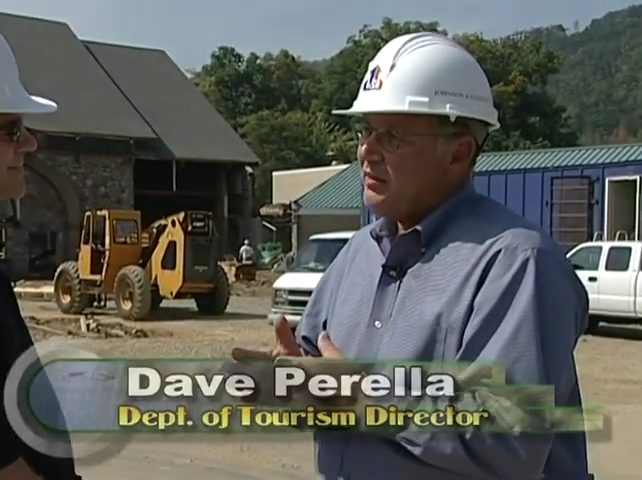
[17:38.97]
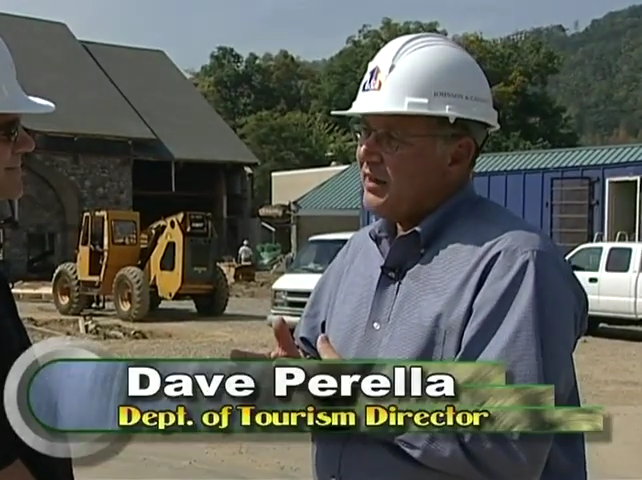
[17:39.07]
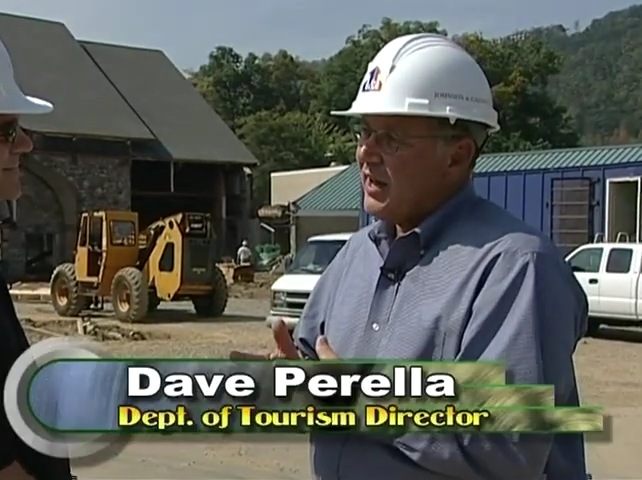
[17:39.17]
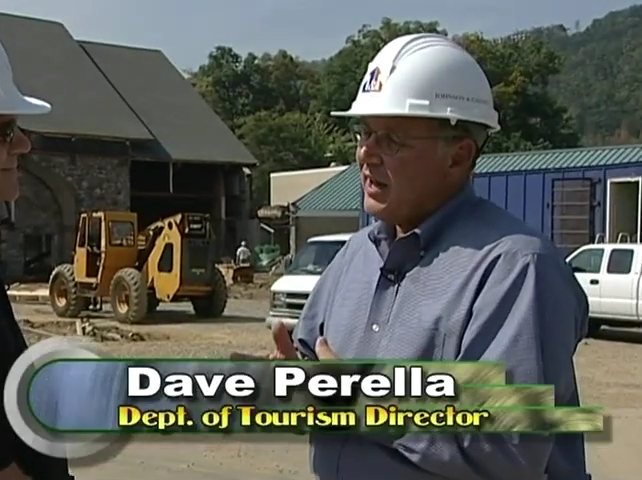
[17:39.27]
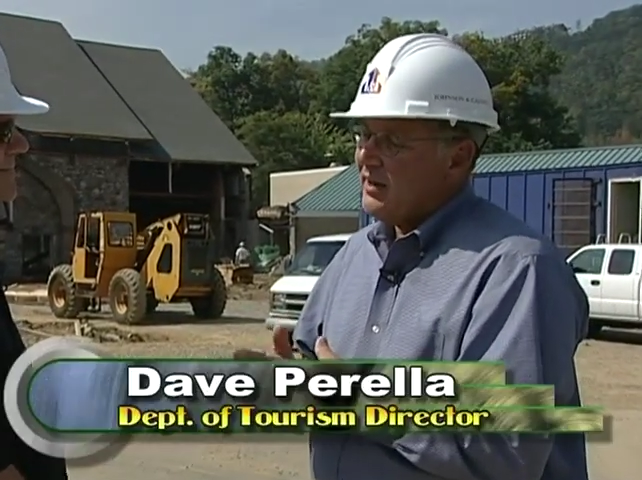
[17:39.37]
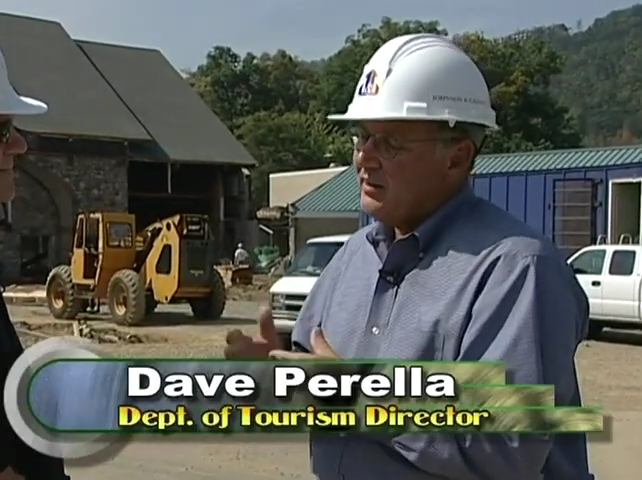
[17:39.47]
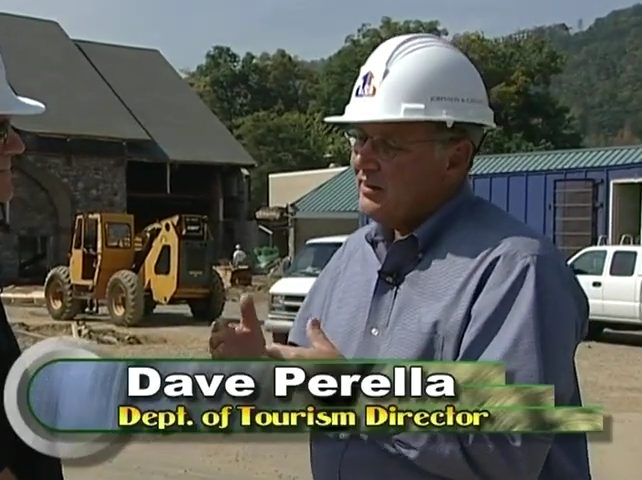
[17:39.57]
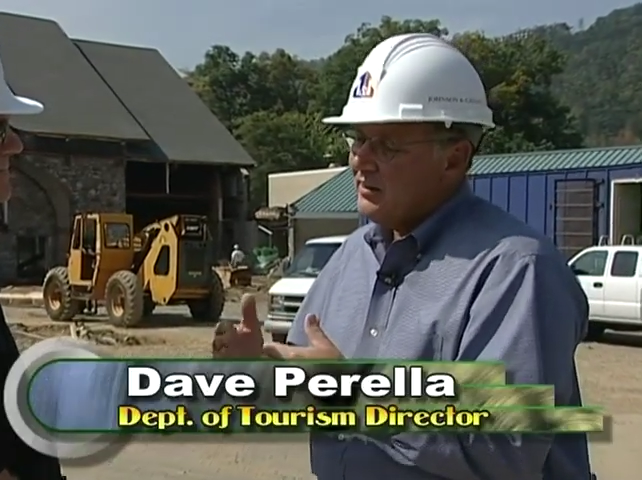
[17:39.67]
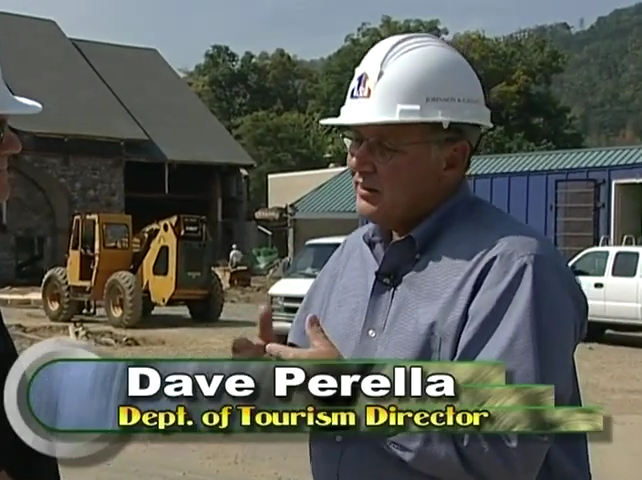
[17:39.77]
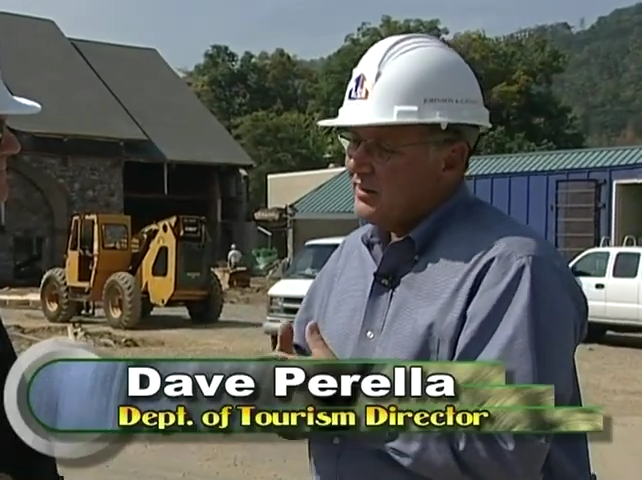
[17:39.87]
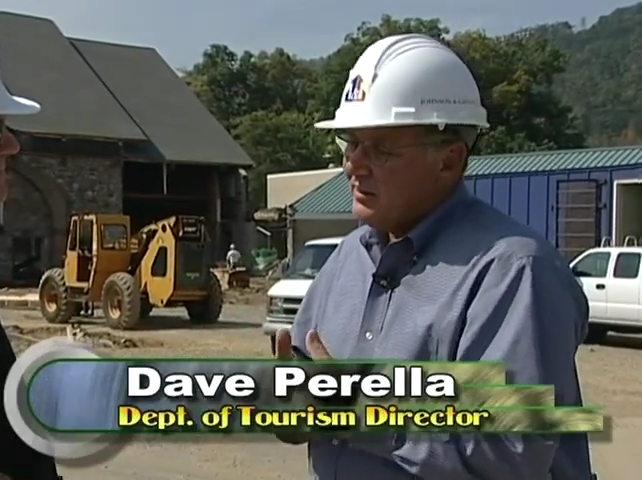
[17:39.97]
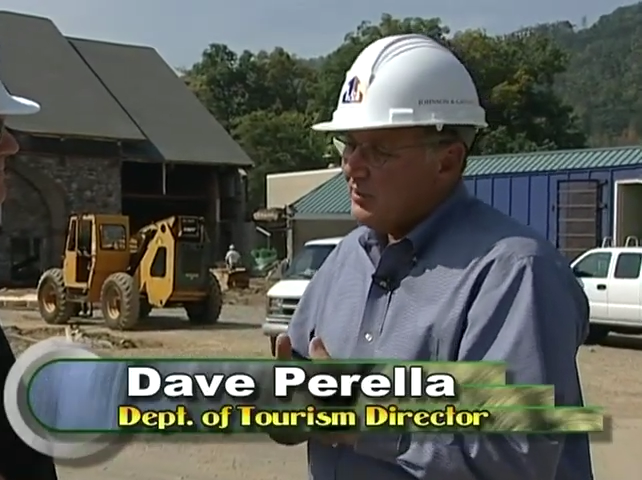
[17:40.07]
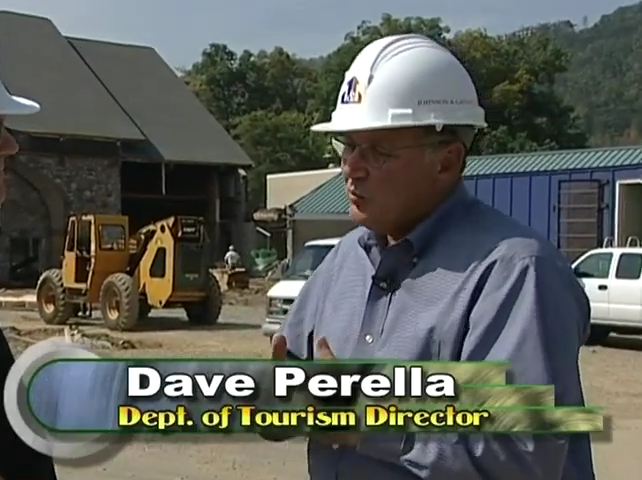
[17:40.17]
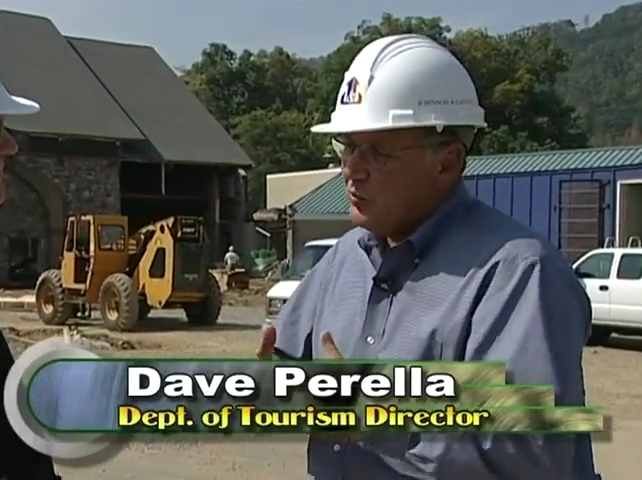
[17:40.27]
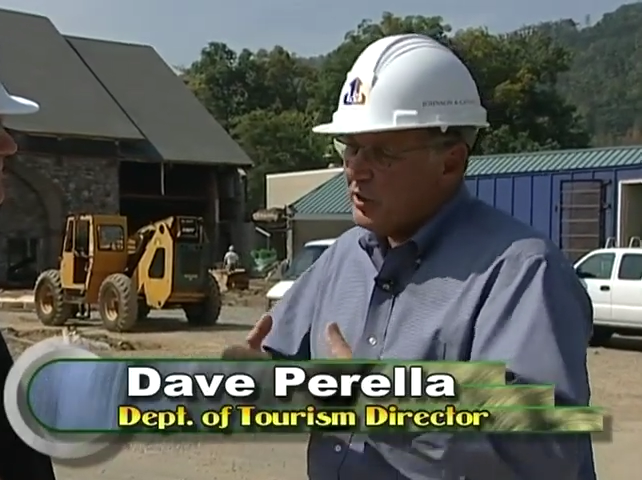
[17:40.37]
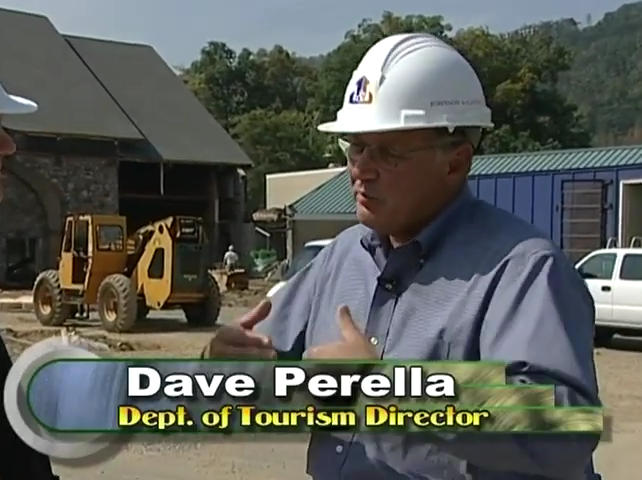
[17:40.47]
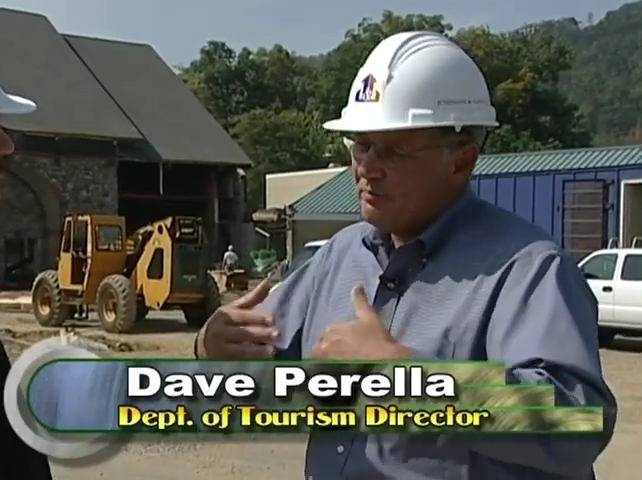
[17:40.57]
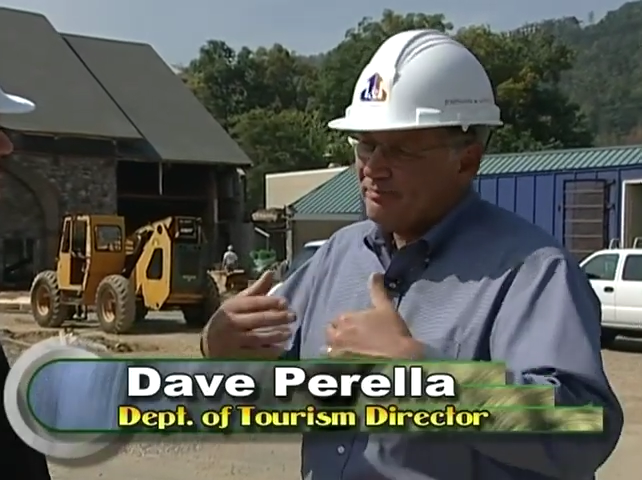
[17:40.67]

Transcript: that would